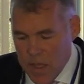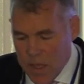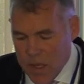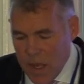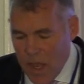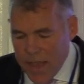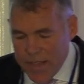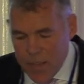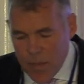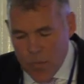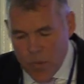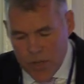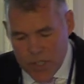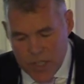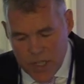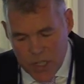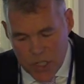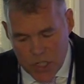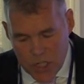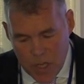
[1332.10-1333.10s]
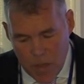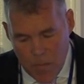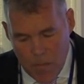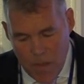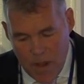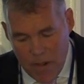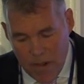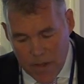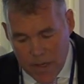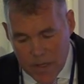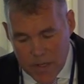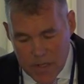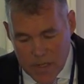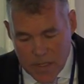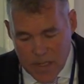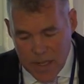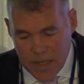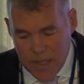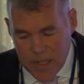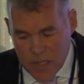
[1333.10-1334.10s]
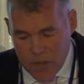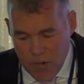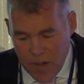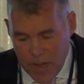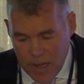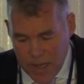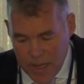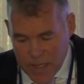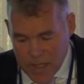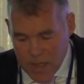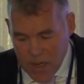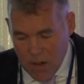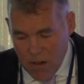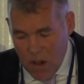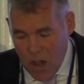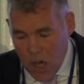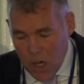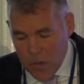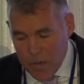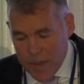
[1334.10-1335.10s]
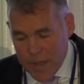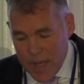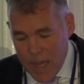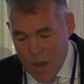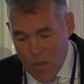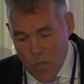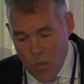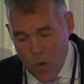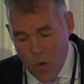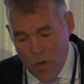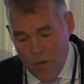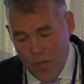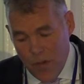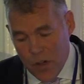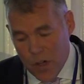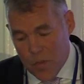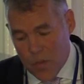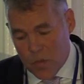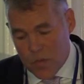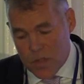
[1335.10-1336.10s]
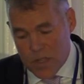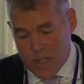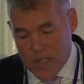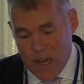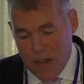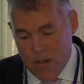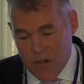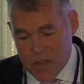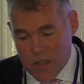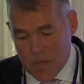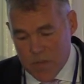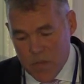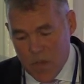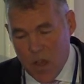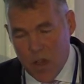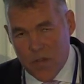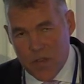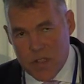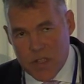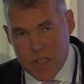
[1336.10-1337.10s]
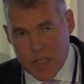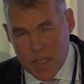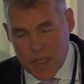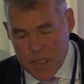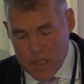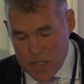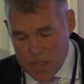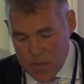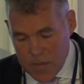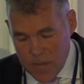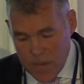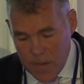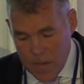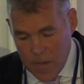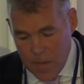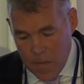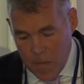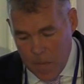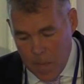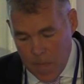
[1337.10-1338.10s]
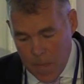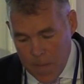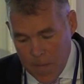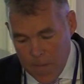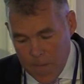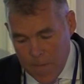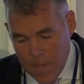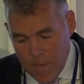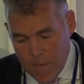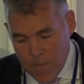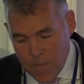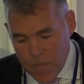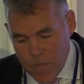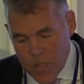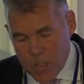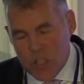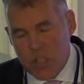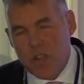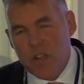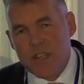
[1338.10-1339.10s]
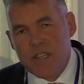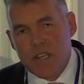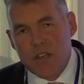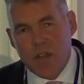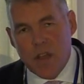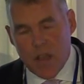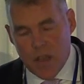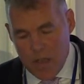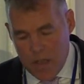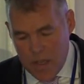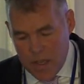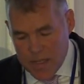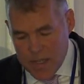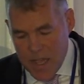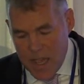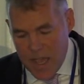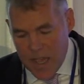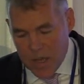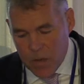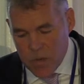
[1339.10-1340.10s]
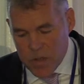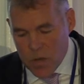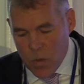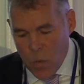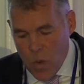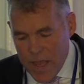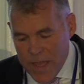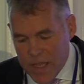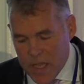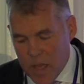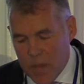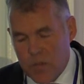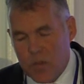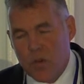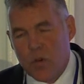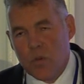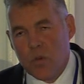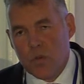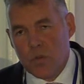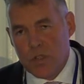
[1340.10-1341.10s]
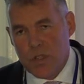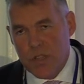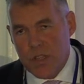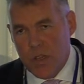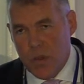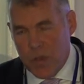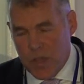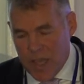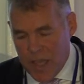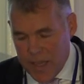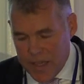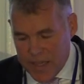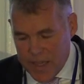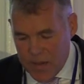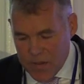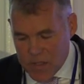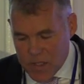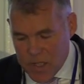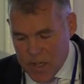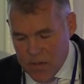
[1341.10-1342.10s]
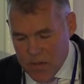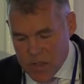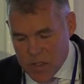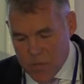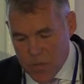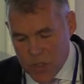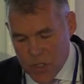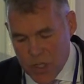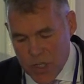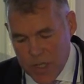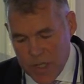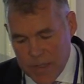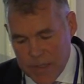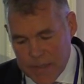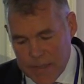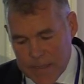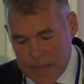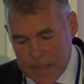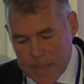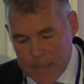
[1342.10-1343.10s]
Like the British, Americans and Israelis are arguably now more vulnerable to terrorism overseas. The Tunisia attack was a wake-up call to the U K counter-terrorism machine.